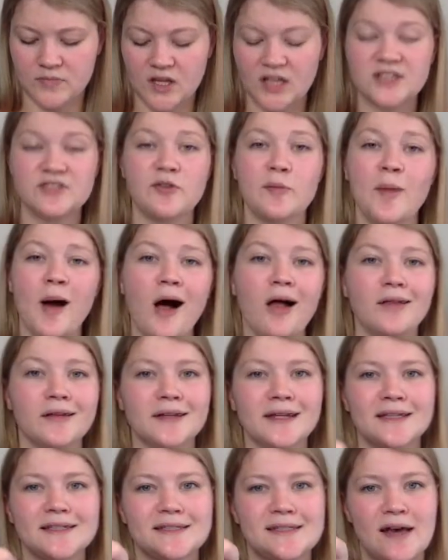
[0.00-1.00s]
It's from
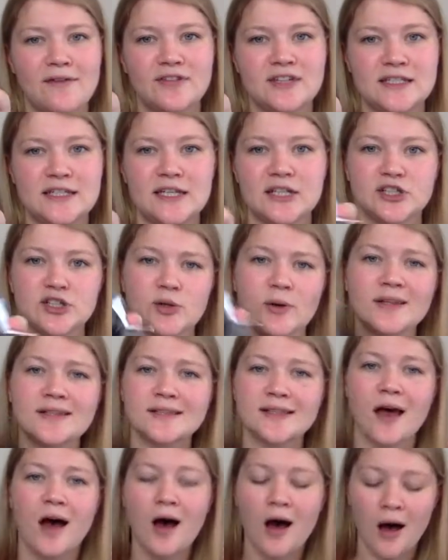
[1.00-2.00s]
Holiday 17, so
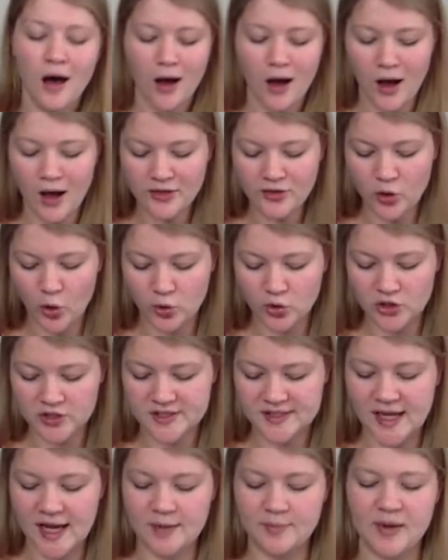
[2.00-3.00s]
it's on the older
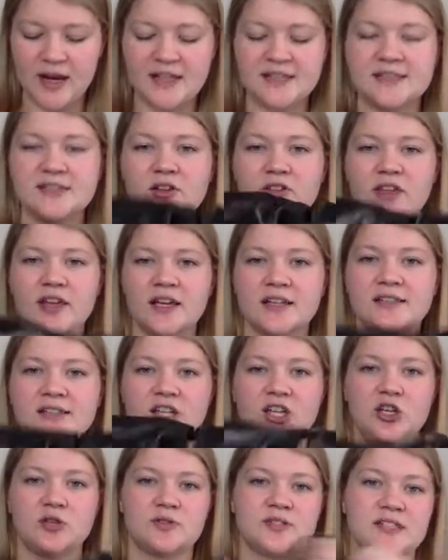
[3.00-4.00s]
side, but I still think it's a
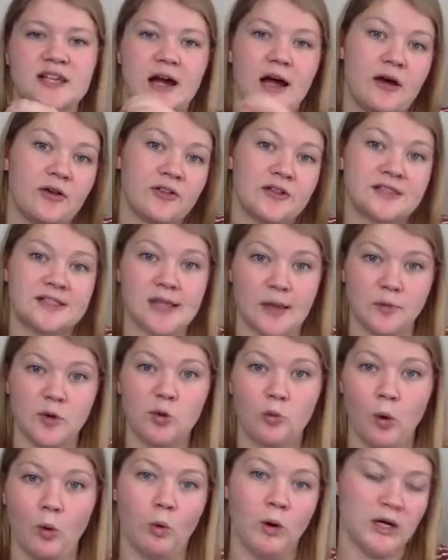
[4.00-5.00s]
cute style that
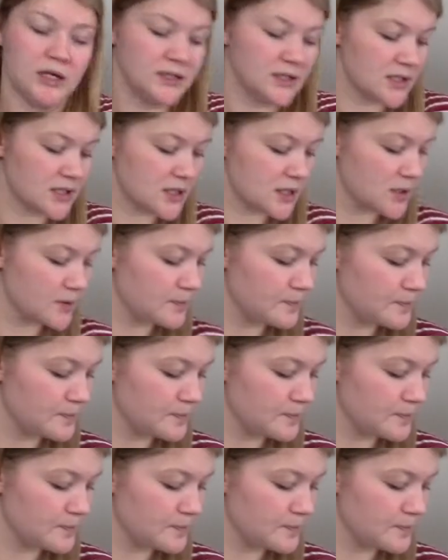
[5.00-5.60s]
someone will want.